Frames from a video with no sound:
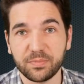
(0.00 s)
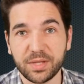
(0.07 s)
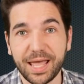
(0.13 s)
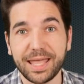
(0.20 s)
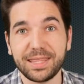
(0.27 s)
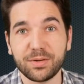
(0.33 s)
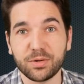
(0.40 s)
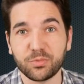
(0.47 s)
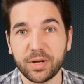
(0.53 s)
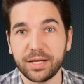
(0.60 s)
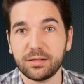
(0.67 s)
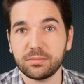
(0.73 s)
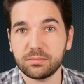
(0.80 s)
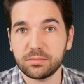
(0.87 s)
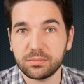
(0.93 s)
And they were
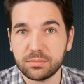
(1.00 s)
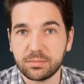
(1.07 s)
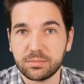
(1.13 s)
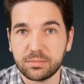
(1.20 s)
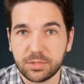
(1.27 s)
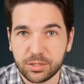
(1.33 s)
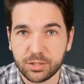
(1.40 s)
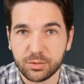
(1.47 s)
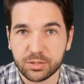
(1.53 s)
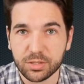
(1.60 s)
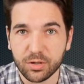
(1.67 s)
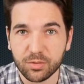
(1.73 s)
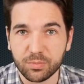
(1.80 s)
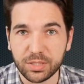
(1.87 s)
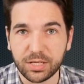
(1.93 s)
right to do
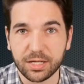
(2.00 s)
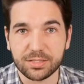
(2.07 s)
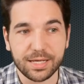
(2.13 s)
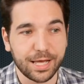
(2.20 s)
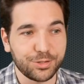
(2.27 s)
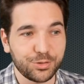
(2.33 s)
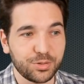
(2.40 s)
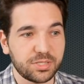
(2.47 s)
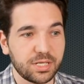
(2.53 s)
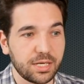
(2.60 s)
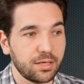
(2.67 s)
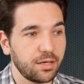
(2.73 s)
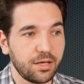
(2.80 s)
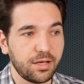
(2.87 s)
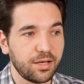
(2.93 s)
so because, as you
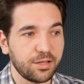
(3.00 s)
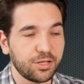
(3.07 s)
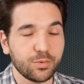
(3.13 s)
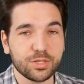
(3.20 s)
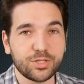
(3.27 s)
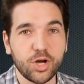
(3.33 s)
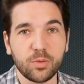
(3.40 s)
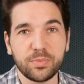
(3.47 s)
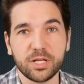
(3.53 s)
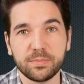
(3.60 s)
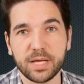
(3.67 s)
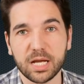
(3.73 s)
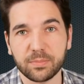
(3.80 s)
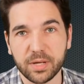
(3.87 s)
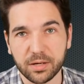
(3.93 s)
see, there is no Build
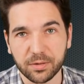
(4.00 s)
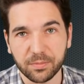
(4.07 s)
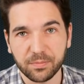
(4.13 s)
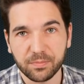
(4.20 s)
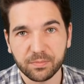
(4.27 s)
Back Better.